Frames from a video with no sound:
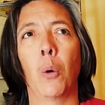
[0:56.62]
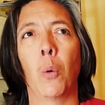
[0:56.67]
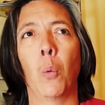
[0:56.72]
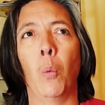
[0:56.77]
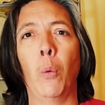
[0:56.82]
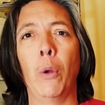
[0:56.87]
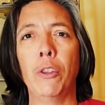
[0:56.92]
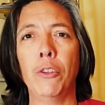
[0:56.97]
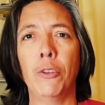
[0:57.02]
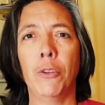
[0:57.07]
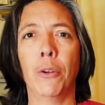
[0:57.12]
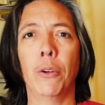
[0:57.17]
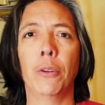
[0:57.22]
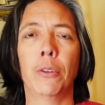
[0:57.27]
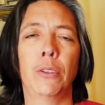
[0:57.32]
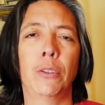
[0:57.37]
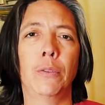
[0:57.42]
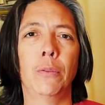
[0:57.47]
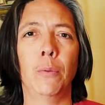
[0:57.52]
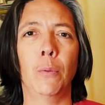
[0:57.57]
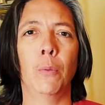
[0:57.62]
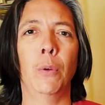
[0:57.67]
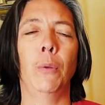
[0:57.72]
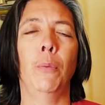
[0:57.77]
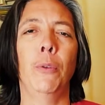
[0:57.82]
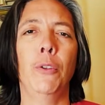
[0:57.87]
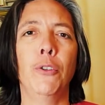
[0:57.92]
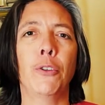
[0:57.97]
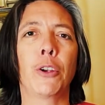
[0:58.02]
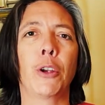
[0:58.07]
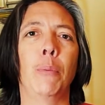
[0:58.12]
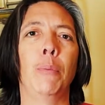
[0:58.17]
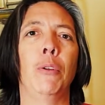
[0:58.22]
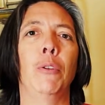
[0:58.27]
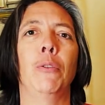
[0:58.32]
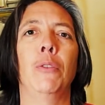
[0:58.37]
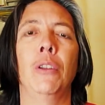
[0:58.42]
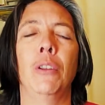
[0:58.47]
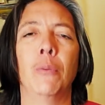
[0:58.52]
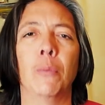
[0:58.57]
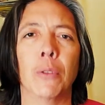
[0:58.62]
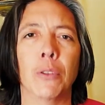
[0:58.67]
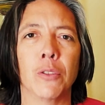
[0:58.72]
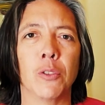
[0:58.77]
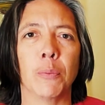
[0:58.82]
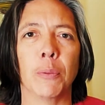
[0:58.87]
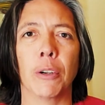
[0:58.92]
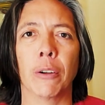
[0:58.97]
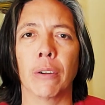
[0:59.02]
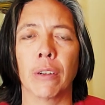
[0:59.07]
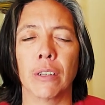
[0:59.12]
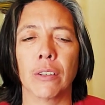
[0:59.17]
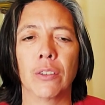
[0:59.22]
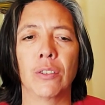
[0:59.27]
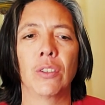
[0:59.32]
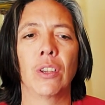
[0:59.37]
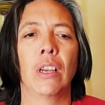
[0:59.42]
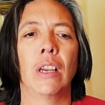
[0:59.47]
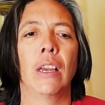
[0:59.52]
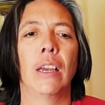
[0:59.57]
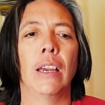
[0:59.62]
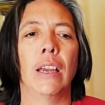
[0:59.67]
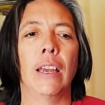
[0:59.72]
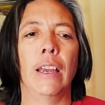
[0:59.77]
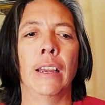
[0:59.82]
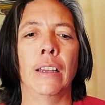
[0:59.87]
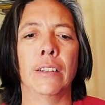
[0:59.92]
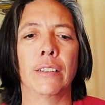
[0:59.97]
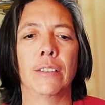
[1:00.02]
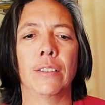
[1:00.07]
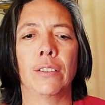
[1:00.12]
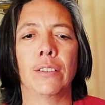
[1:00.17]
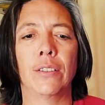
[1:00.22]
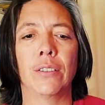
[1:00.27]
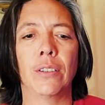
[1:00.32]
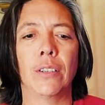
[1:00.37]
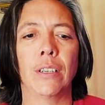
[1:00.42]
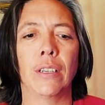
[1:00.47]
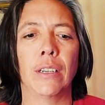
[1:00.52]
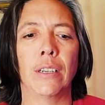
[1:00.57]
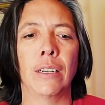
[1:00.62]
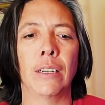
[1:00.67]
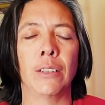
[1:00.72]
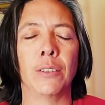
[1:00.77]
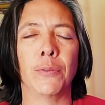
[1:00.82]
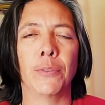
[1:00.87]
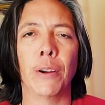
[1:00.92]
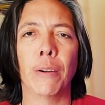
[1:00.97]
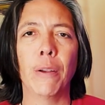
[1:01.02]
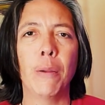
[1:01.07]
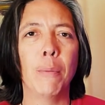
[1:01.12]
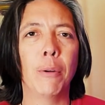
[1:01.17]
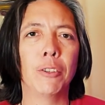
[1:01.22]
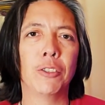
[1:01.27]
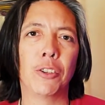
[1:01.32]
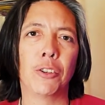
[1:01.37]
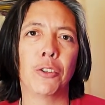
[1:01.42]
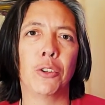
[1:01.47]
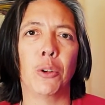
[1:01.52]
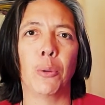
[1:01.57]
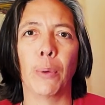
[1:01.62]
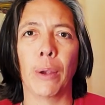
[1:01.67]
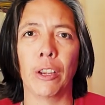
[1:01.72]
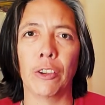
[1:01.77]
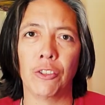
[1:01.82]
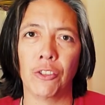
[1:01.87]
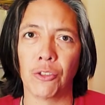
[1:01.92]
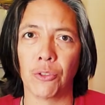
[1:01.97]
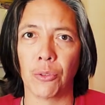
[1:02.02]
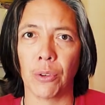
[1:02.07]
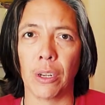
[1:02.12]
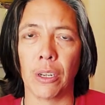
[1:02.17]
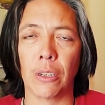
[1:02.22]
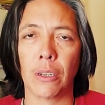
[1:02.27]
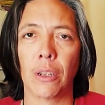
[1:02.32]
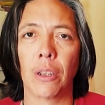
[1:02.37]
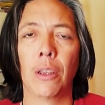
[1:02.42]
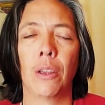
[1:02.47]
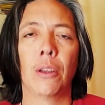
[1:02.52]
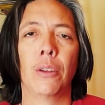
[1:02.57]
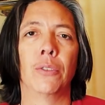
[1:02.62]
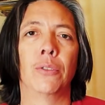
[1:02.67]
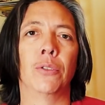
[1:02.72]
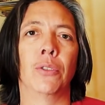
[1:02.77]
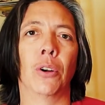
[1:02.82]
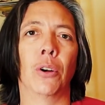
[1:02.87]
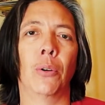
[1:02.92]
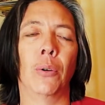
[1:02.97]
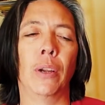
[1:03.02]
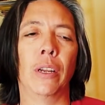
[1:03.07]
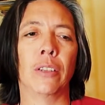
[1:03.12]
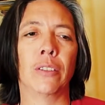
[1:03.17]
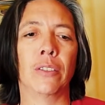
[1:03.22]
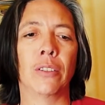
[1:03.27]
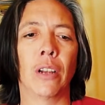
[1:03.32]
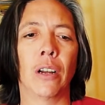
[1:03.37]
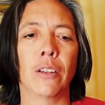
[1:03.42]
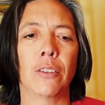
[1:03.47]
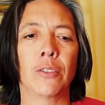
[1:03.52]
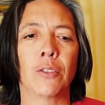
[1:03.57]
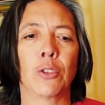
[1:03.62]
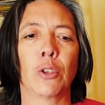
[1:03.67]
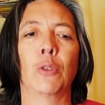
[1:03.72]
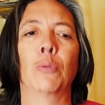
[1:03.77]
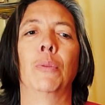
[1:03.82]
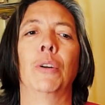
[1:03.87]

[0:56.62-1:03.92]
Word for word: when you're communing with spirits, it's very much a two-way street. So it's not so